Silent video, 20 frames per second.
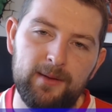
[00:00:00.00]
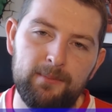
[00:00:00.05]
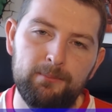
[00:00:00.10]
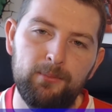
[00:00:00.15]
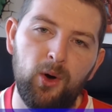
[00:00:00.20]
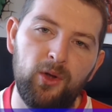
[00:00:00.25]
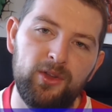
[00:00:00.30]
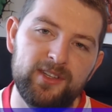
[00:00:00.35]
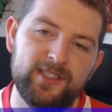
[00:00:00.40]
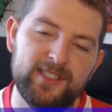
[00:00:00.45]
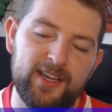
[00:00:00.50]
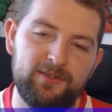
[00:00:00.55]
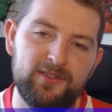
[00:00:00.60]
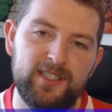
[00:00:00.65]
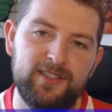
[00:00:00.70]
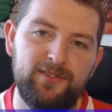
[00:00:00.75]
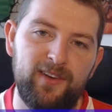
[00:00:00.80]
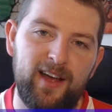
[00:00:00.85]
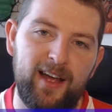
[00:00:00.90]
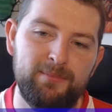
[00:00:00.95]
more than
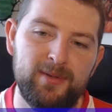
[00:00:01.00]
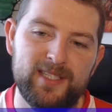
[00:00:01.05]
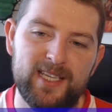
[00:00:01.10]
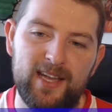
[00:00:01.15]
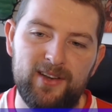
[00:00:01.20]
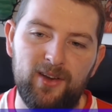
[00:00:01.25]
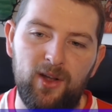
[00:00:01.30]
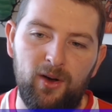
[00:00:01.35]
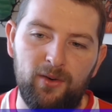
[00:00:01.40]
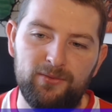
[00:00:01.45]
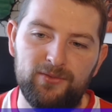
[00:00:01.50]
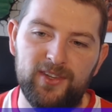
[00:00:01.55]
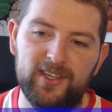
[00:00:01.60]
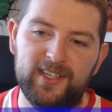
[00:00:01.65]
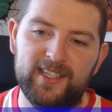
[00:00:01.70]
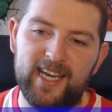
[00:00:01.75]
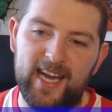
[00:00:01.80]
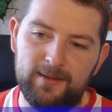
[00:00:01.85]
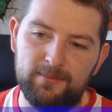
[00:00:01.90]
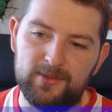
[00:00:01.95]
75% of the
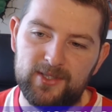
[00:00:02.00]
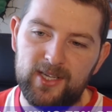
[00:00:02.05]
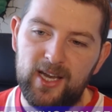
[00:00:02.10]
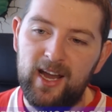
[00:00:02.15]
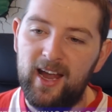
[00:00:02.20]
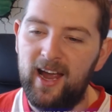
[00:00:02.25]
games.